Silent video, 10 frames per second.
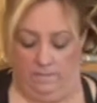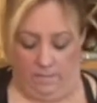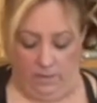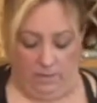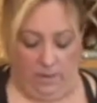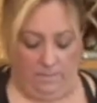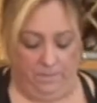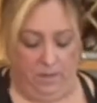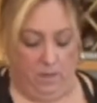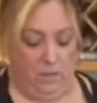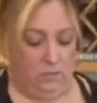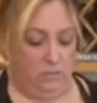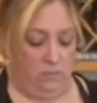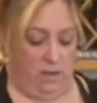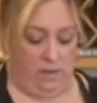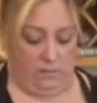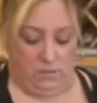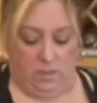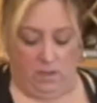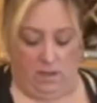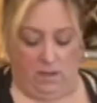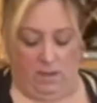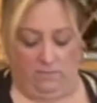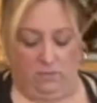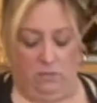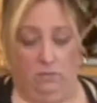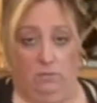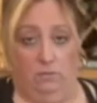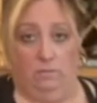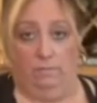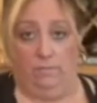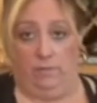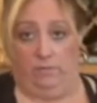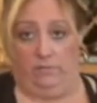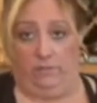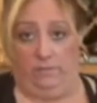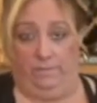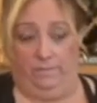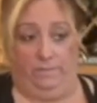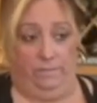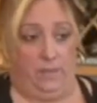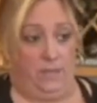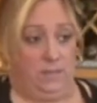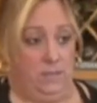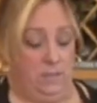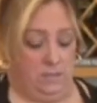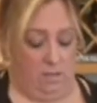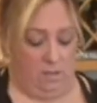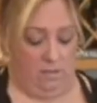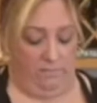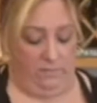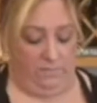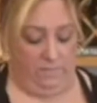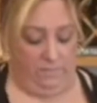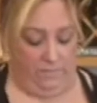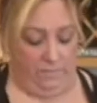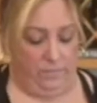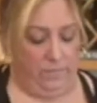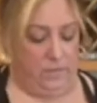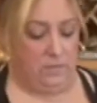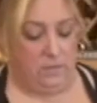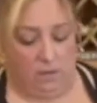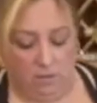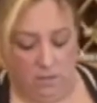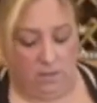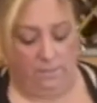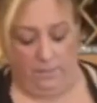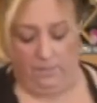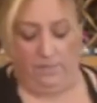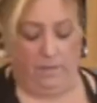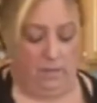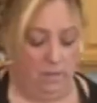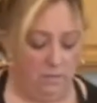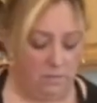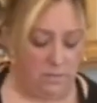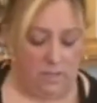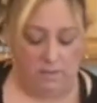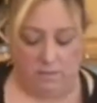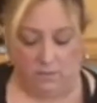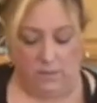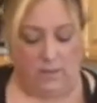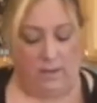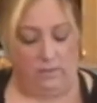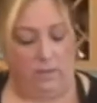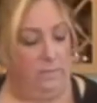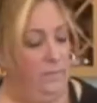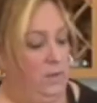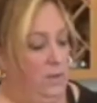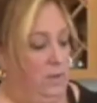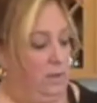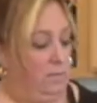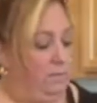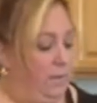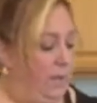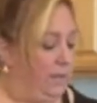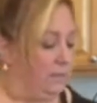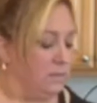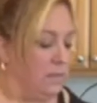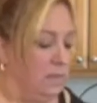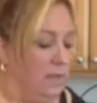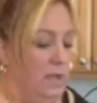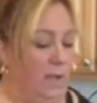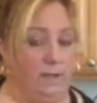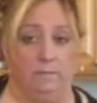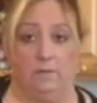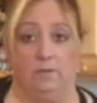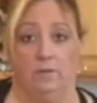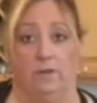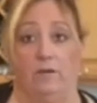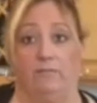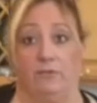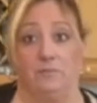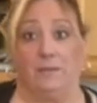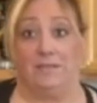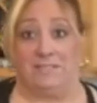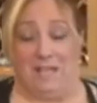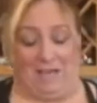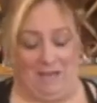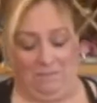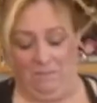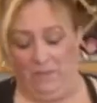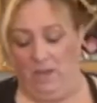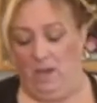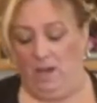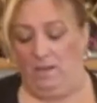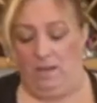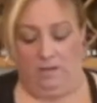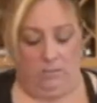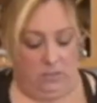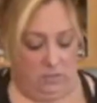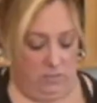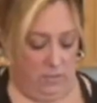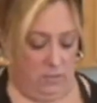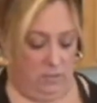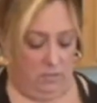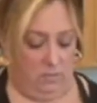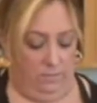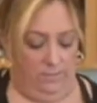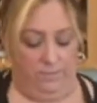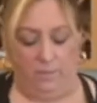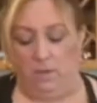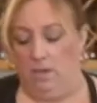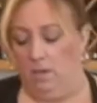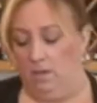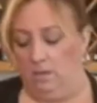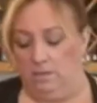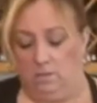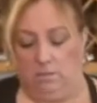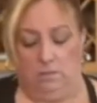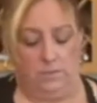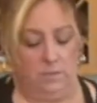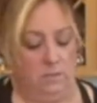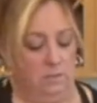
All right. So now, see, I have two beautiful pieces of this all cut up. All spread out there. And my pan is getting hot. I'm going to turn it off for a split second. And then I'm just going to, whoops.